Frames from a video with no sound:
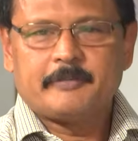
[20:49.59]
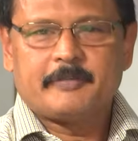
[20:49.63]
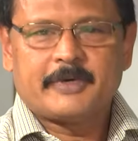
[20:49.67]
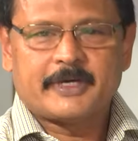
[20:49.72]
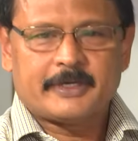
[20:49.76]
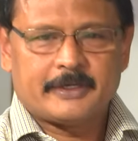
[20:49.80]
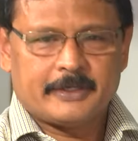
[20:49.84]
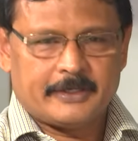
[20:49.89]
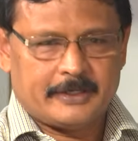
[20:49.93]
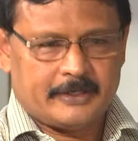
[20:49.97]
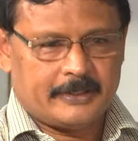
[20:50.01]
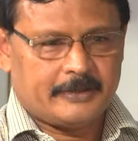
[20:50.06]

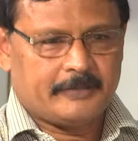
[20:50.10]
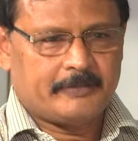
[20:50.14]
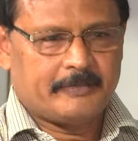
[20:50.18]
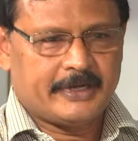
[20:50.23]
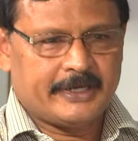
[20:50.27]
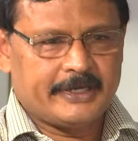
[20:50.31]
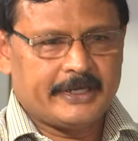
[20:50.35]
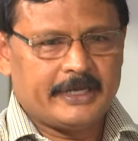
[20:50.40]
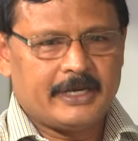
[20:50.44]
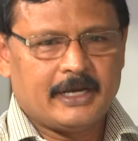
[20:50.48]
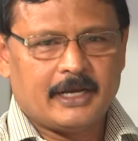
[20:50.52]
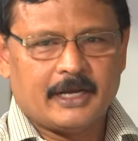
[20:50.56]
But
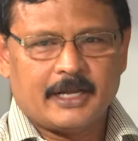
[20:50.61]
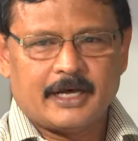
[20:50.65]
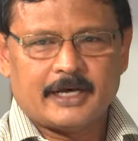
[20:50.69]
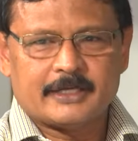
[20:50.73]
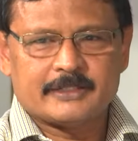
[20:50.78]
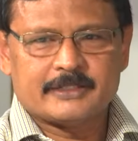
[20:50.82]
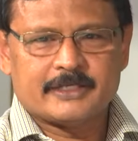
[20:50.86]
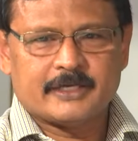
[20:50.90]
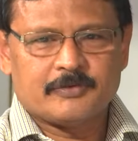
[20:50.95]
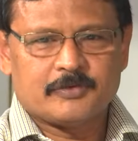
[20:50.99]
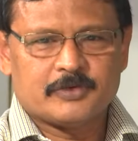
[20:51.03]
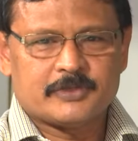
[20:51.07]
by and
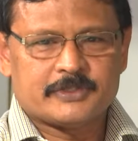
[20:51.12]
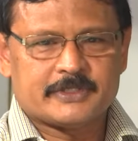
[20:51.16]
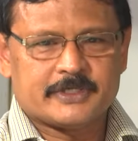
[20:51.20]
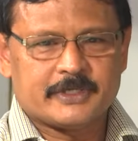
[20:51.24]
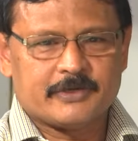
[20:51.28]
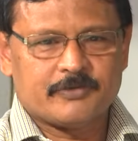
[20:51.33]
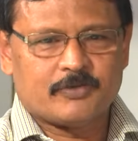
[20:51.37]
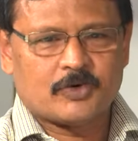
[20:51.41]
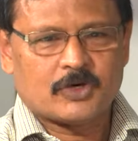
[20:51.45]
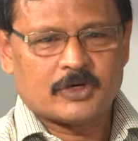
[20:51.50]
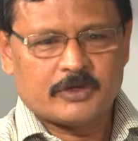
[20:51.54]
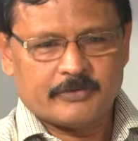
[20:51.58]
large, I would
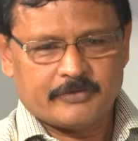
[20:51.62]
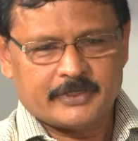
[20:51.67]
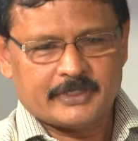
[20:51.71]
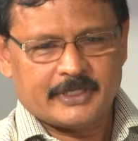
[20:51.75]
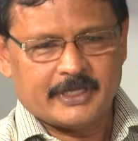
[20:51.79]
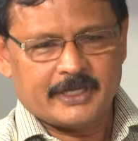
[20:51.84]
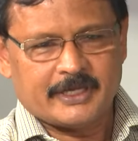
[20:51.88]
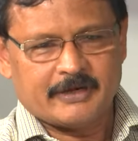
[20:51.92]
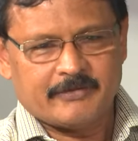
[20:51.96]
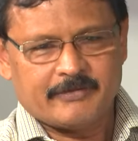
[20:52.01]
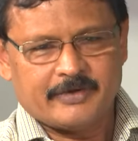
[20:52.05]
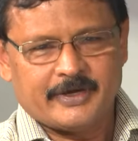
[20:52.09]
say whatever
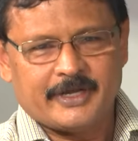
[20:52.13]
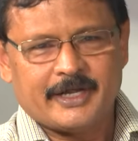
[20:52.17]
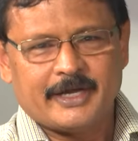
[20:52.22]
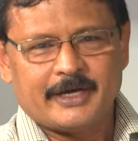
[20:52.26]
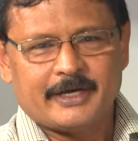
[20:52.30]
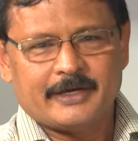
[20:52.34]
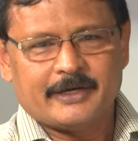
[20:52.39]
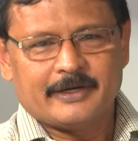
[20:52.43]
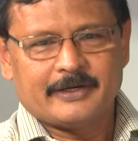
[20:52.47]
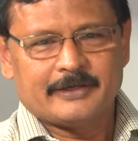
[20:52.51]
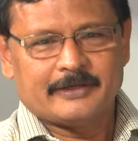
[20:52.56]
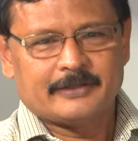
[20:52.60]
they have
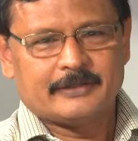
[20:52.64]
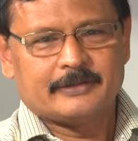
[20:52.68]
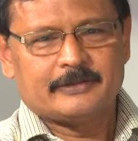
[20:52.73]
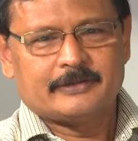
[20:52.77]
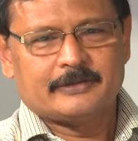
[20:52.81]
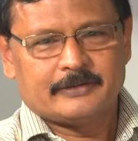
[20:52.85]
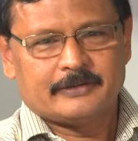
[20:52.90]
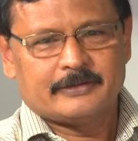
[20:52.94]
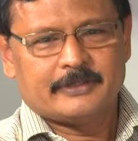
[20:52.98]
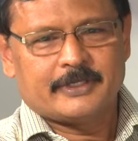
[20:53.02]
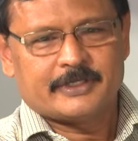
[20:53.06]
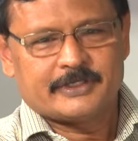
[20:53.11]
done,
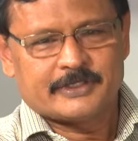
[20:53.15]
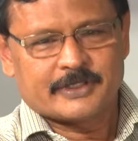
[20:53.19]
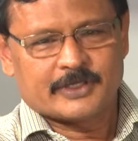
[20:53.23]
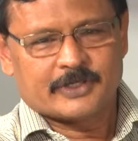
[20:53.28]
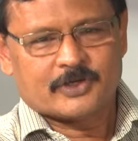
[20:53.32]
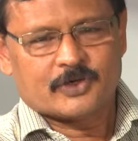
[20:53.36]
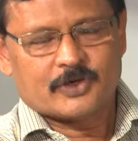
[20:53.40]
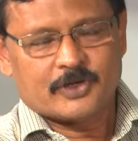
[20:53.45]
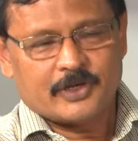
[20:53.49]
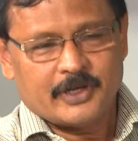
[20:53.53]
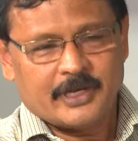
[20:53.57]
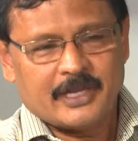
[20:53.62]
there is a
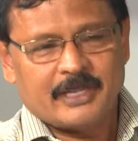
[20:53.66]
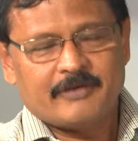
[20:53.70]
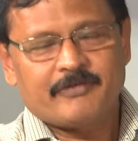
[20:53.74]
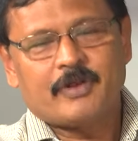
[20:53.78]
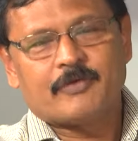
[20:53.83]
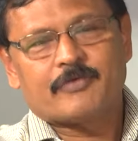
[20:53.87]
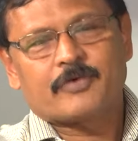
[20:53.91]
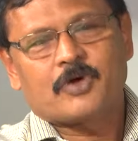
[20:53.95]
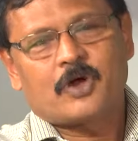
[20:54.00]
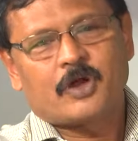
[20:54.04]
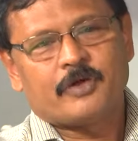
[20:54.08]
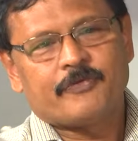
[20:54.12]
level
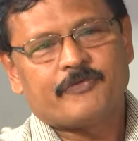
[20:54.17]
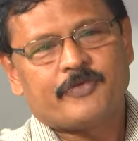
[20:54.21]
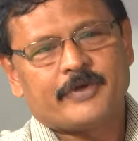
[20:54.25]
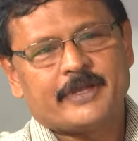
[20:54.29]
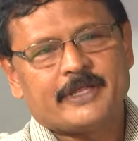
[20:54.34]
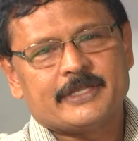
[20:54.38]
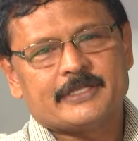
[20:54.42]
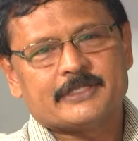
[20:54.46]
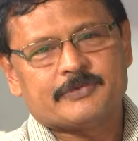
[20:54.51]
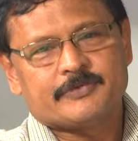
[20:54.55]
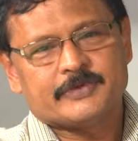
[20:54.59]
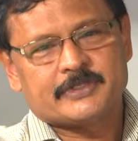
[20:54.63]
of
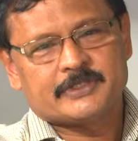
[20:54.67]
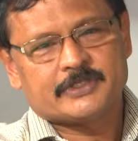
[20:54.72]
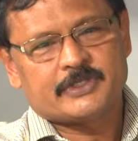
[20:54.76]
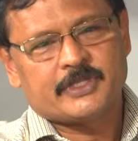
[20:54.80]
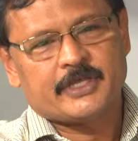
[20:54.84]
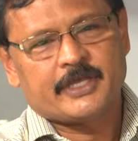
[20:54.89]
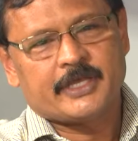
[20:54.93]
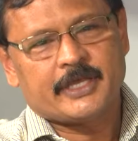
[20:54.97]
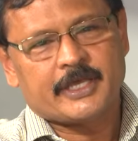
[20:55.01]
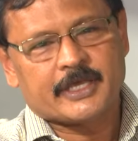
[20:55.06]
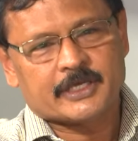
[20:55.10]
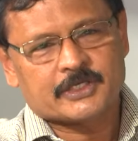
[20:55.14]
confidence which
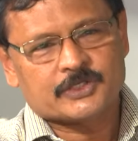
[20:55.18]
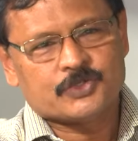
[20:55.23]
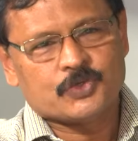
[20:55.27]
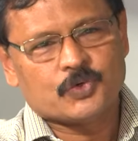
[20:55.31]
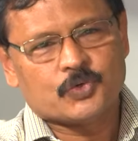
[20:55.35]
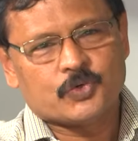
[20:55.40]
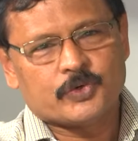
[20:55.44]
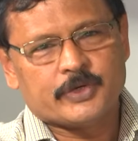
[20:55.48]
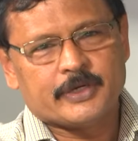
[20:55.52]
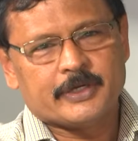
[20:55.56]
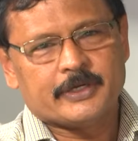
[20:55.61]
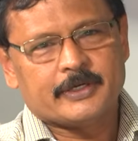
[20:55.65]
they
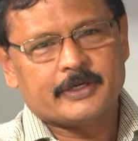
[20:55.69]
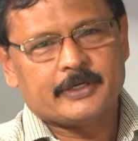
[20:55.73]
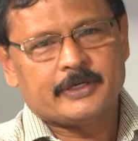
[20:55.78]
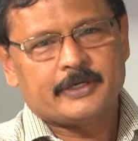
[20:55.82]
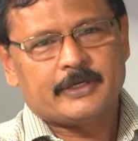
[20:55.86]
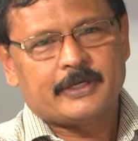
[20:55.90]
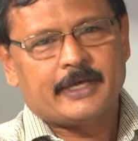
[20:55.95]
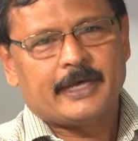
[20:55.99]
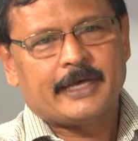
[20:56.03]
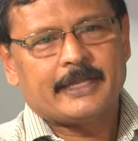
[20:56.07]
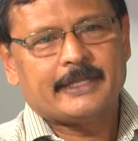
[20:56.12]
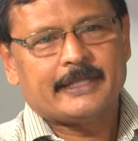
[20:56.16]
exude,
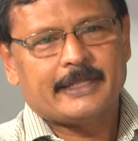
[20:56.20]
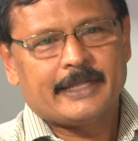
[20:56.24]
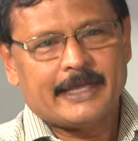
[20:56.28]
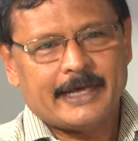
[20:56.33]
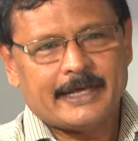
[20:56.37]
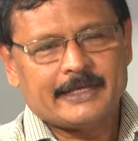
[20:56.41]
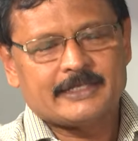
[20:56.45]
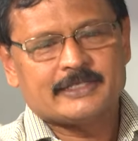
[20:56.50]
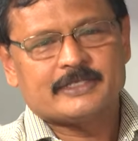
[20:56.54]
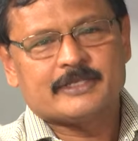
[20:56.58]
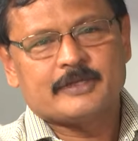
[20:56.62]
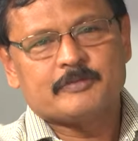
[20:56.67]
and
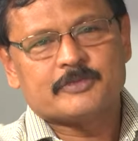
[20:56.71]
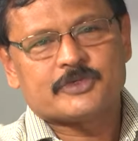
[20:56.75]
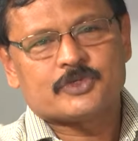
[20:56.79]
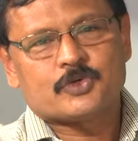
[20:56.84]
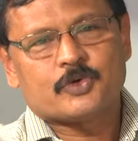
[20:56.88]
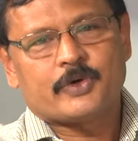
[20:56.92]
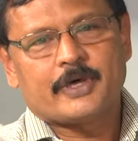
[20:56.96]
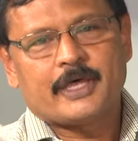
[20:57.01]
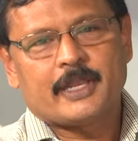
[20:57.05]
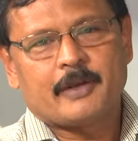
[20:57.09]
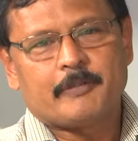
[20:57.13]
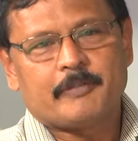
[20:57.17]
that seems
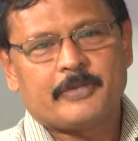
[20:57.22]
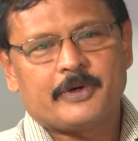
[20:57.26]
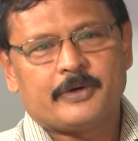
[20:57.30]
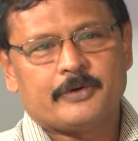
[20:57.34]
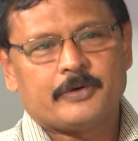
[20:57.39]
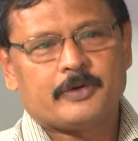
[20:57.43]
to help.